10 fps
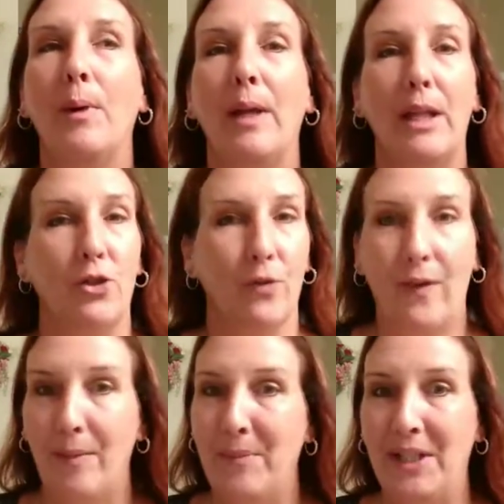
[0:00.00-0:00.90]
It's your
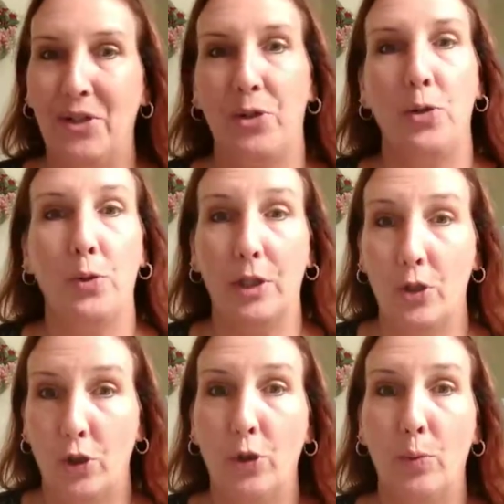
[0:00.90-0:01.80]
5 minutes. You can
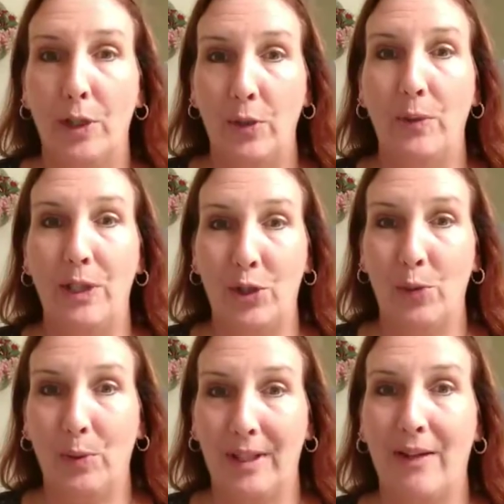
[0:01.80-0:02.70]
do what you need to
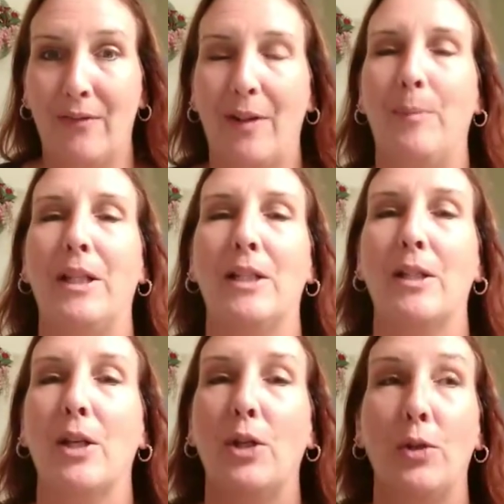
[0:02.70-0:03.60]
with that 5 minutes.
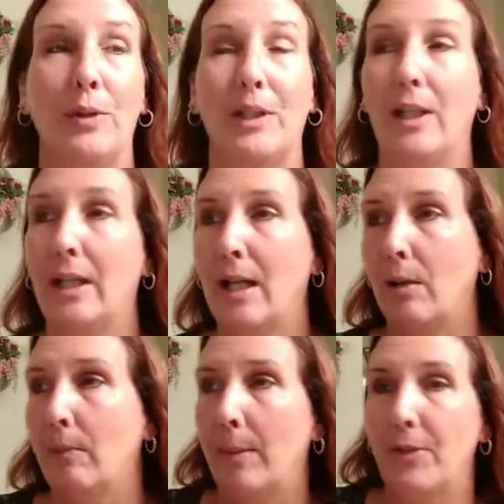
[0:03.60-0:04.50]
You can get
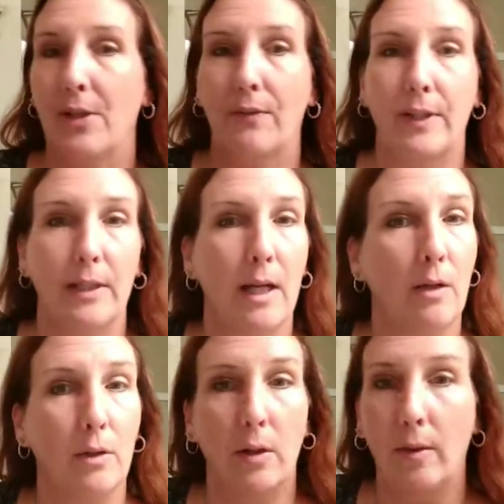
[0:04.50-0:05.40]
out, wrap yourself in a
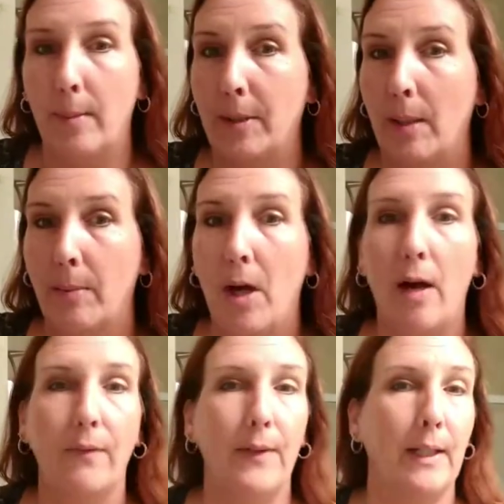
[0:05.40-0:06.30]
towel, go grab a cup of
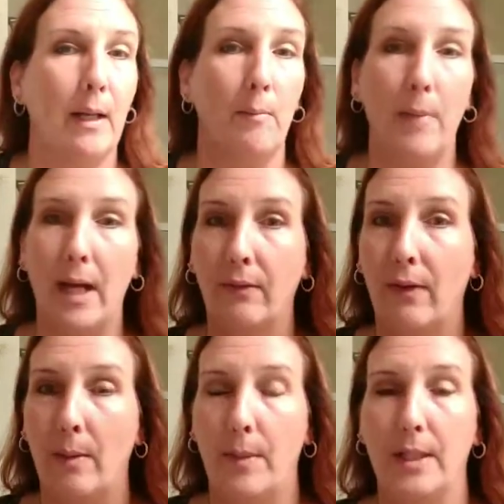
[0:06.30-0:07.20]
coffee, come back 5
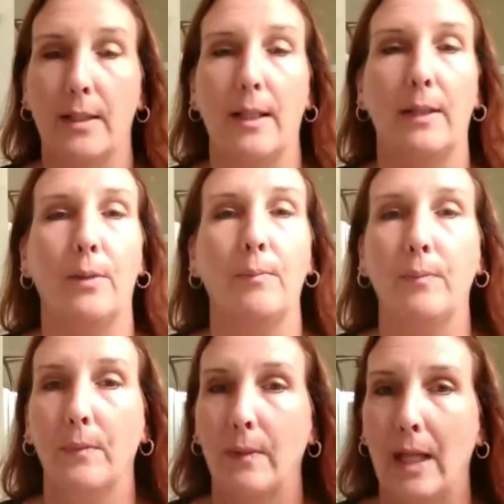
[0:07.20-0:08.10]
minutes later.
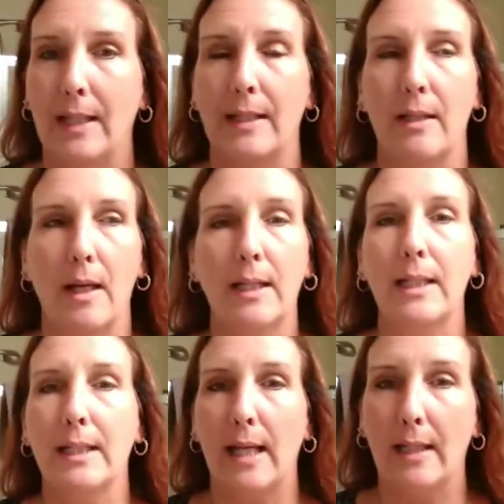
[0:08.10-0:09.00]
It's not an
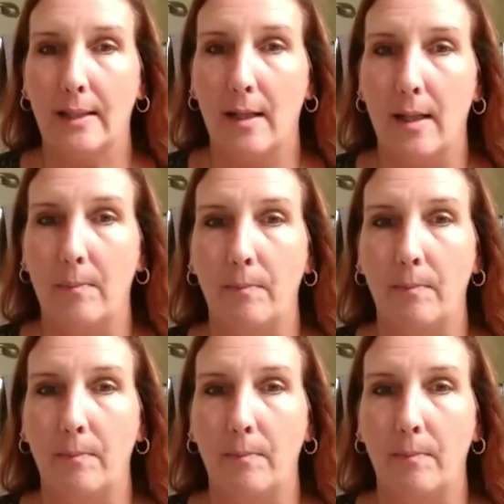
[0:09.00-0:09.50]
exact time.